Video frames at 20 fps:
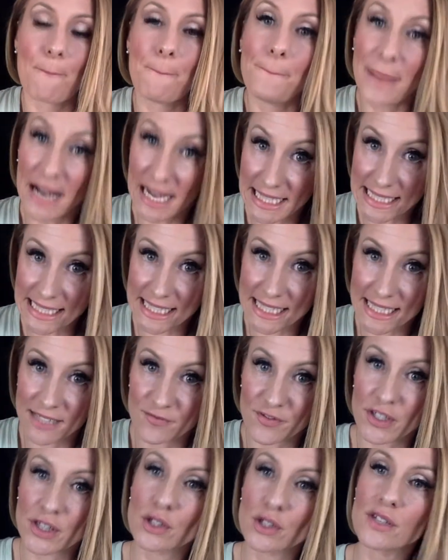but
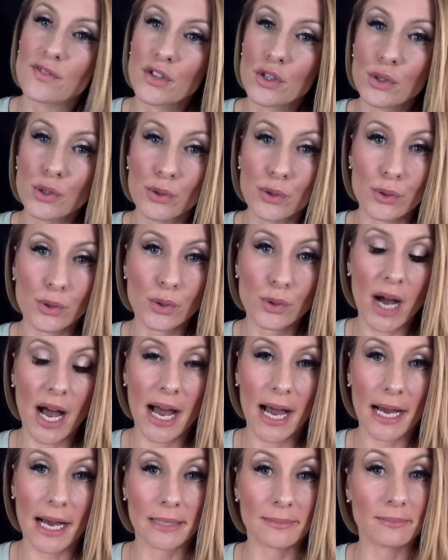for those of you who
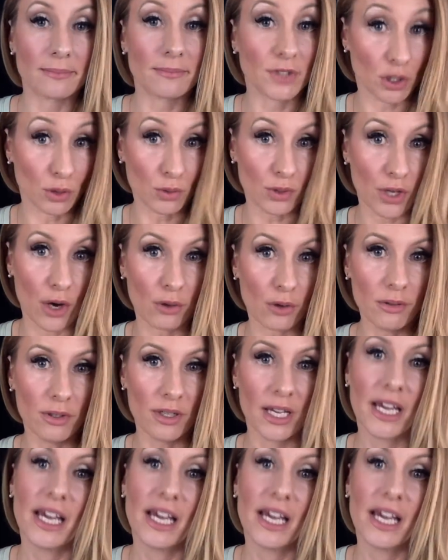don't know,